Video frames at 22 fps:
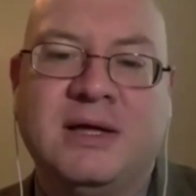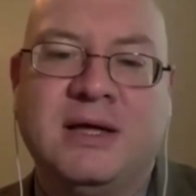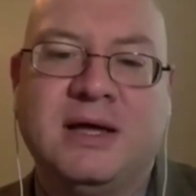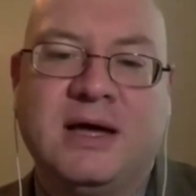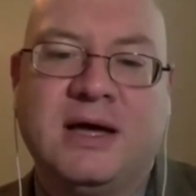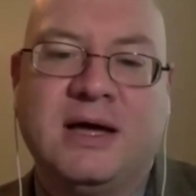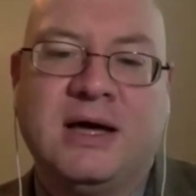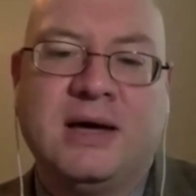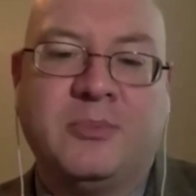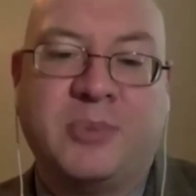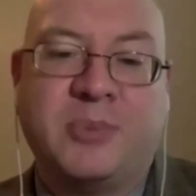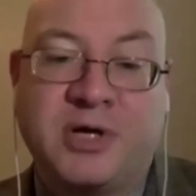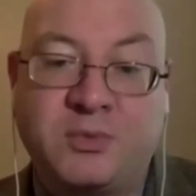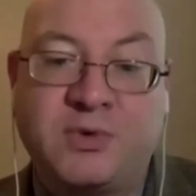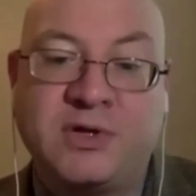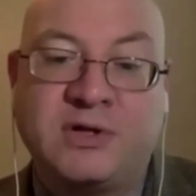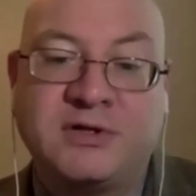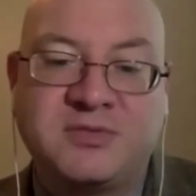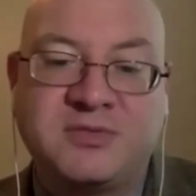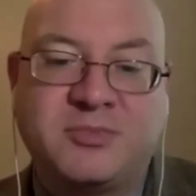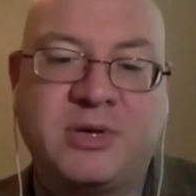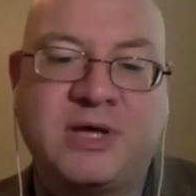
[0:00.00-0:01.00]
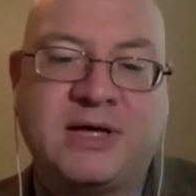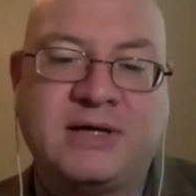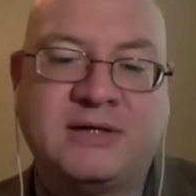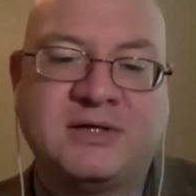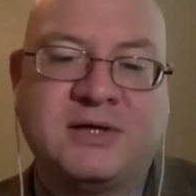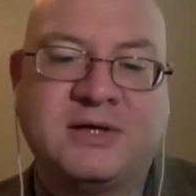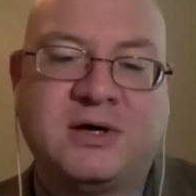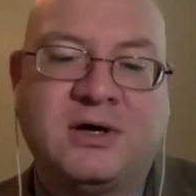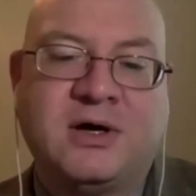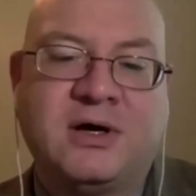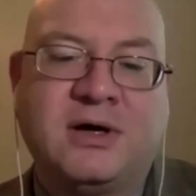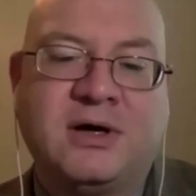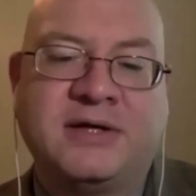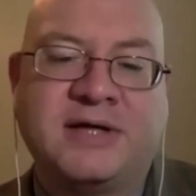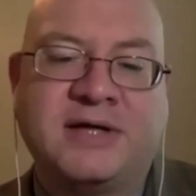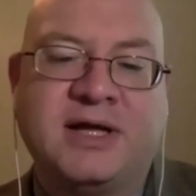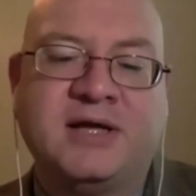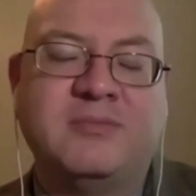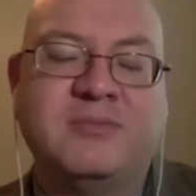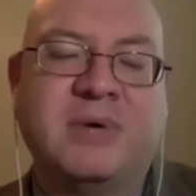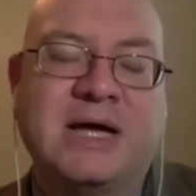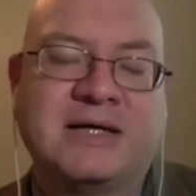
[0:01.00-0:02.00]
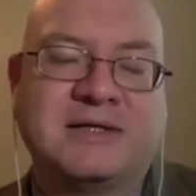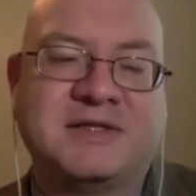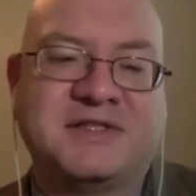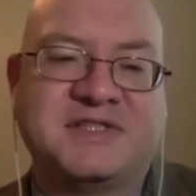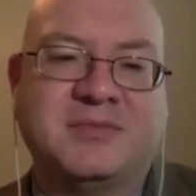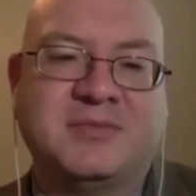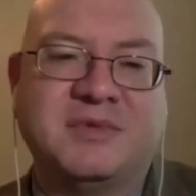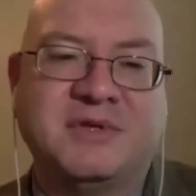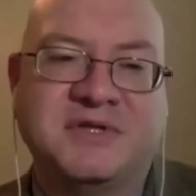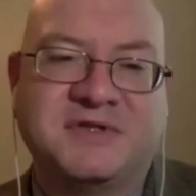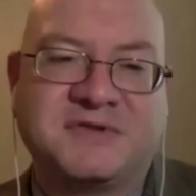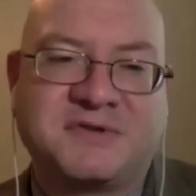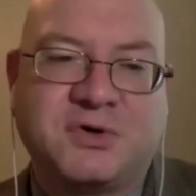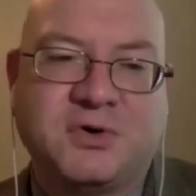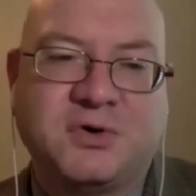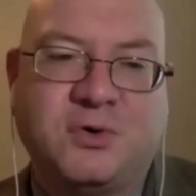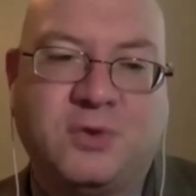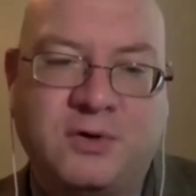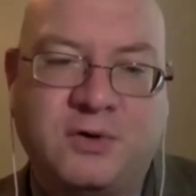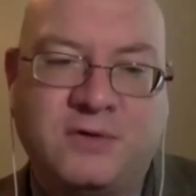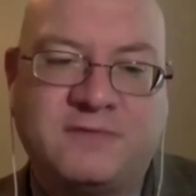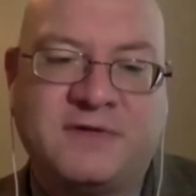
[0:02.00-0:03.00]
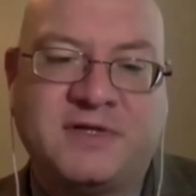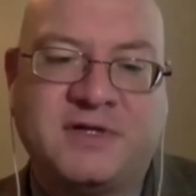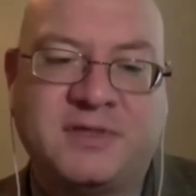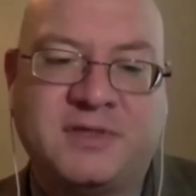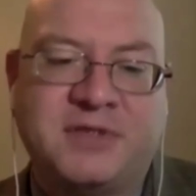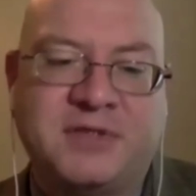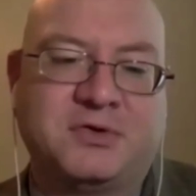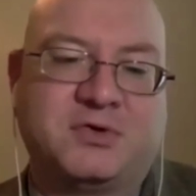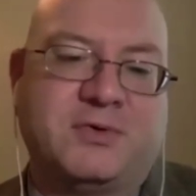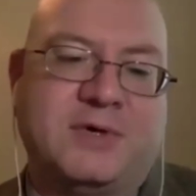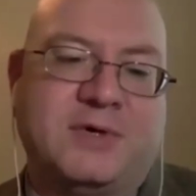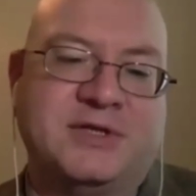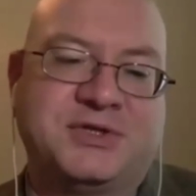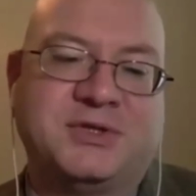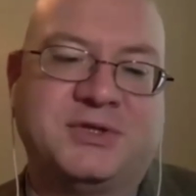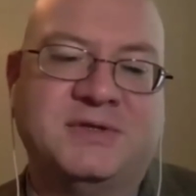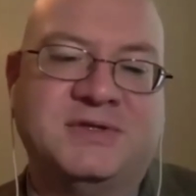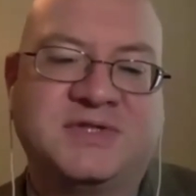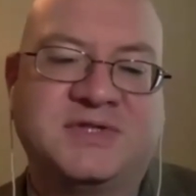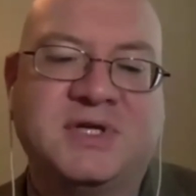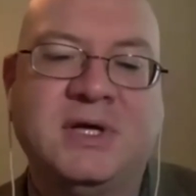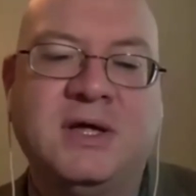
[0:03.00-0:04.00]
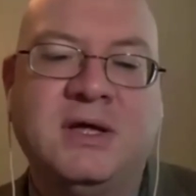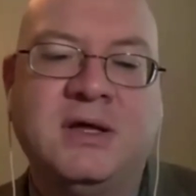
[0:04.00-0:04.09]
But it will depend on getting back to some of these core fundamental questions.